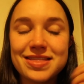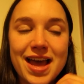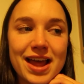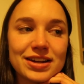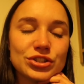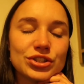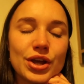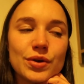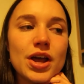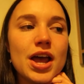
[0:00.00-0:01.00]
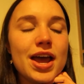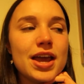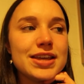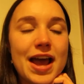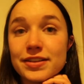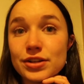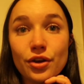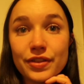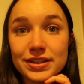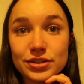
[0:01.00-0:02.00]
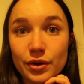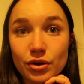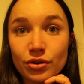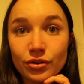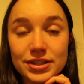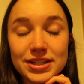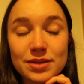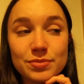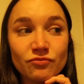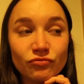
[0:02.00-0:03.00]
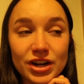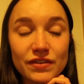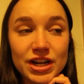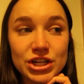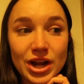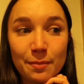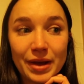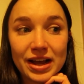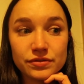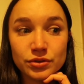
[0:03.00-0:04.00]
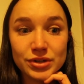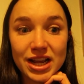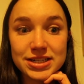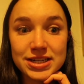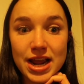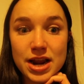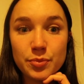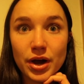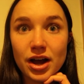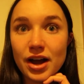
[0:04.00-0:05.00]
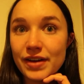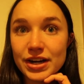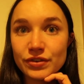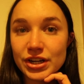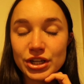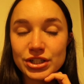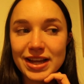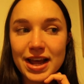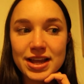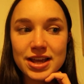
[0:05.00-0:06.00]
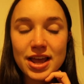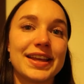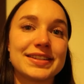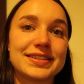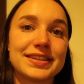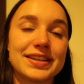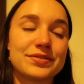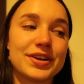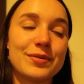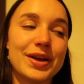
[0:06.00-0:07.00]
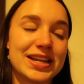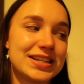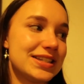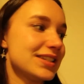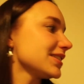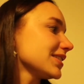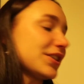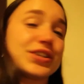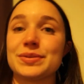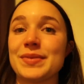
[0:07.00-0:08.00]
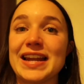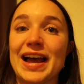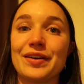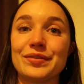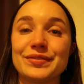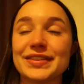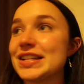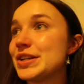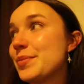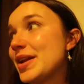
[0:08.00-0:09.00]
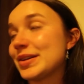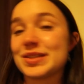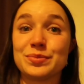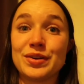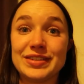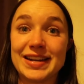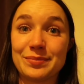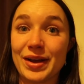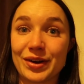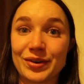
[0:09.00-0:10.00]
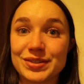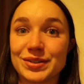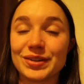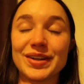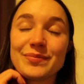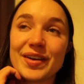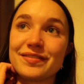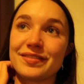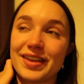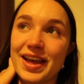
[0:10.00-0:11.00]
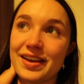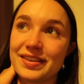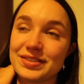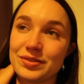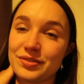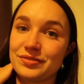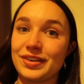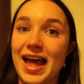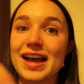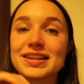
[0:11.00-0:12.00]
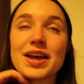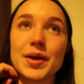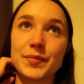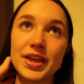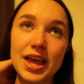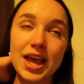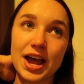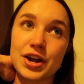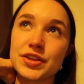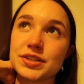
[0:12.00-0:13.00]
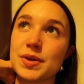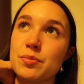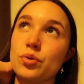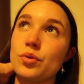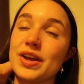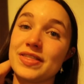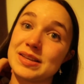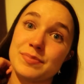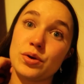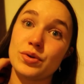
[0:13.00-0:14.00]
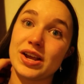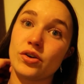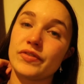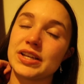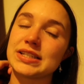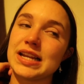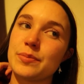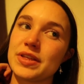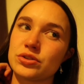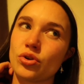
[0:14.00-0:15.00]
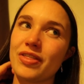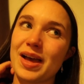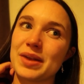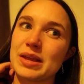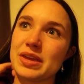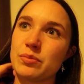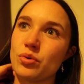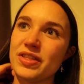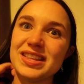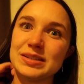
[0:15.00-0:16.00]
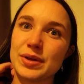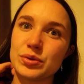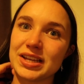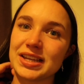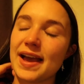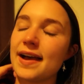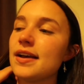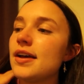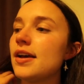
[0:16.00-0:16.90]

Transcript: then. So yeah, there's a lot of things going on. Honestly, it's been really jam-packed full day today, but I've had a really good day. It's really weird. It's just me now. that nobody else has moved in my corridor, in my sort of flat. I know there's people in this building, obviously, but there's not that many people in this building yet.